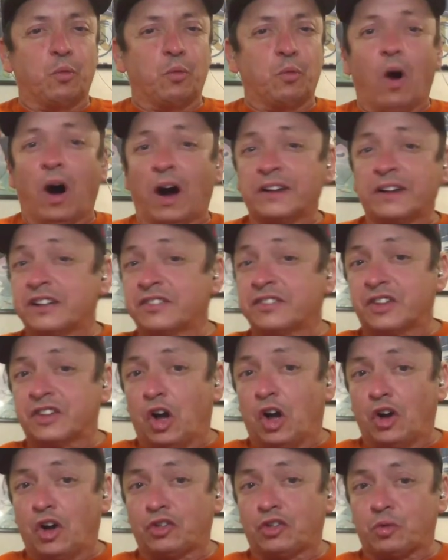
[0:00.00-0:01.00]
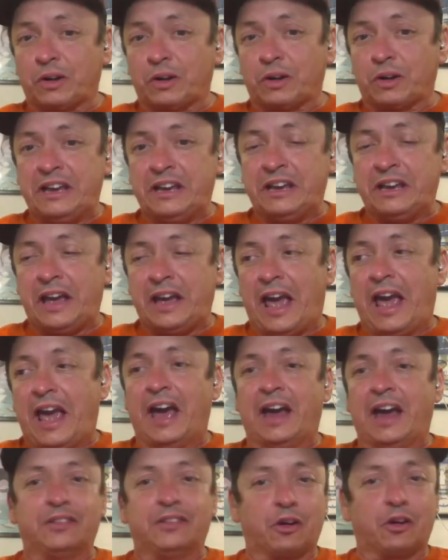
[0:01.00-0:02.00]
a Juan Gonzalez rookie
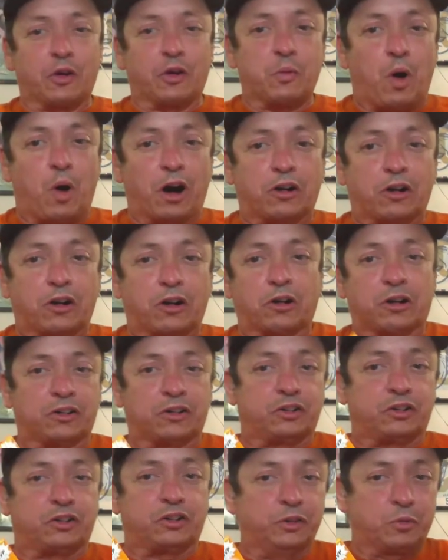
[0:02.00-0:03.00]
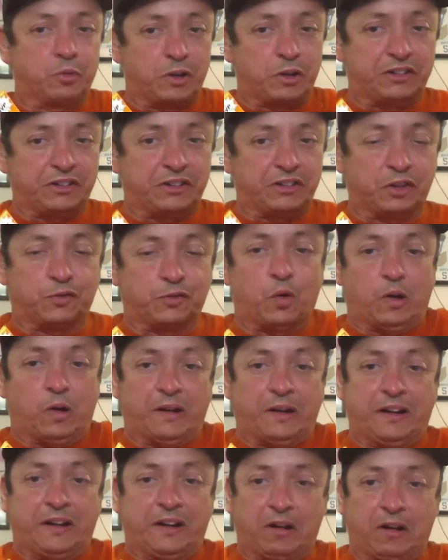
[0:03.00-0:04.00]
and Larry Walker are two of the rookies look
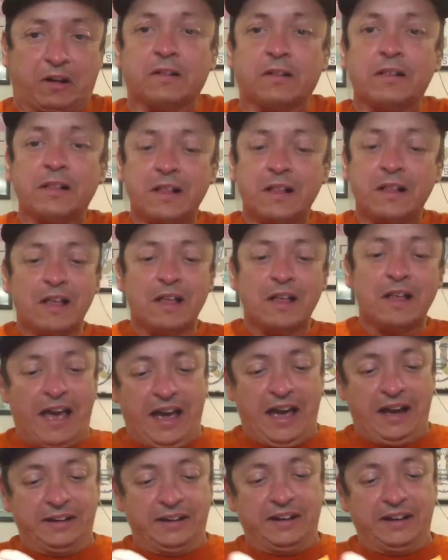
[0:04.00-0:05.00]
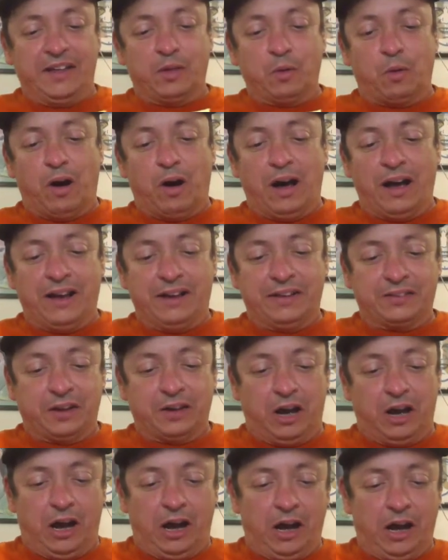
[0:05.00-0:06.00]
for in here. And otherwise,
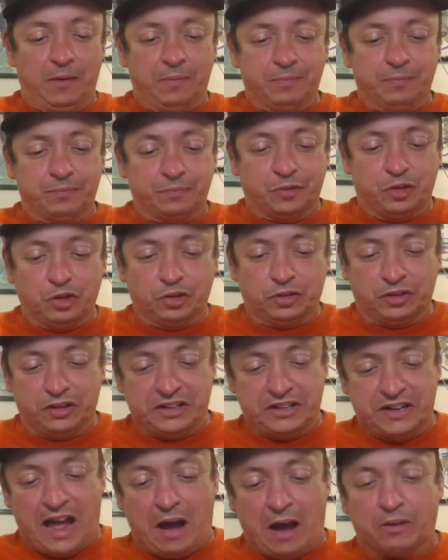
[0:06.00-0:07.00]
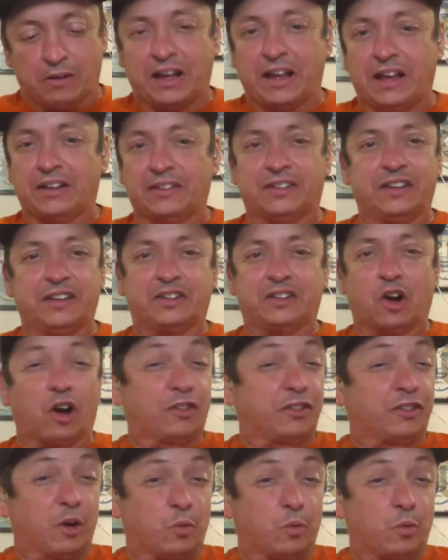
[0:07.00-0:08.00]
um, usually nowadays these
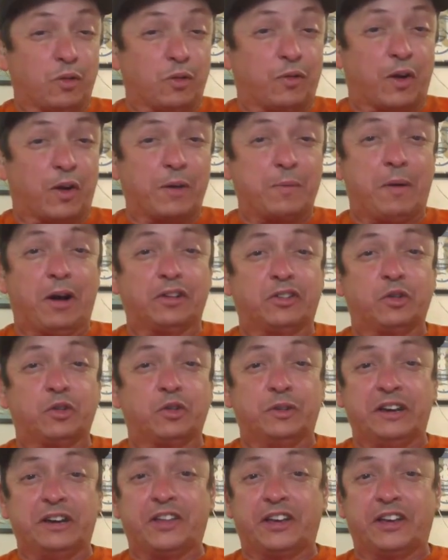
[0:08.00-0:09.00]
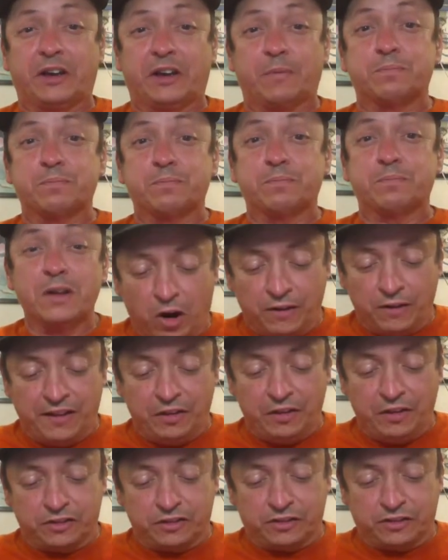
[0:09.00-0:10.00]
cards aren't worth very much. You need like a card
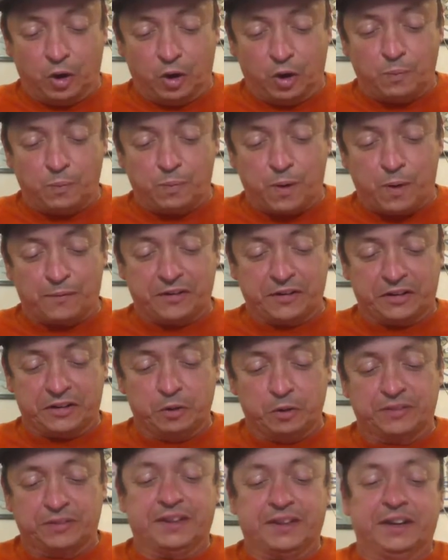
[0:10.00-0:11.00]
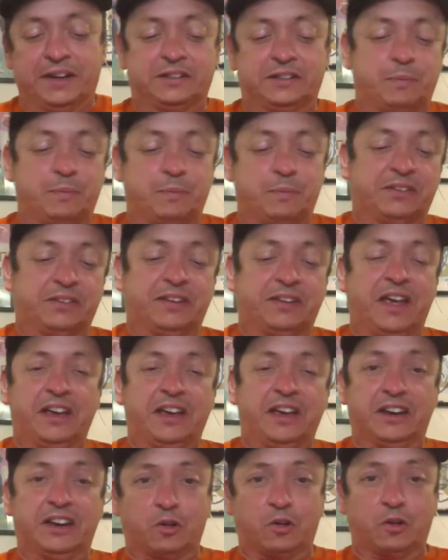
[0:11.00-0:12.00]
that looks so perfect you would send it to PSA
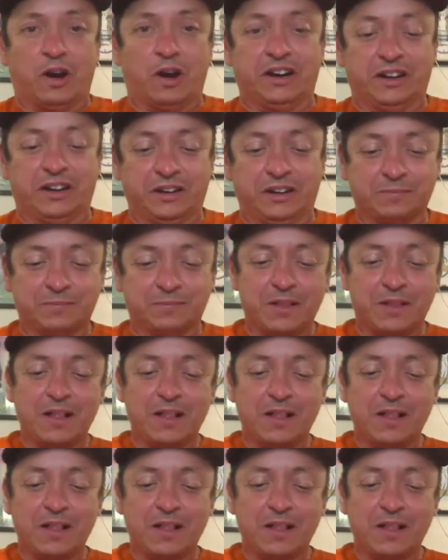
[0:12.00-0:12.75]
and get it graded.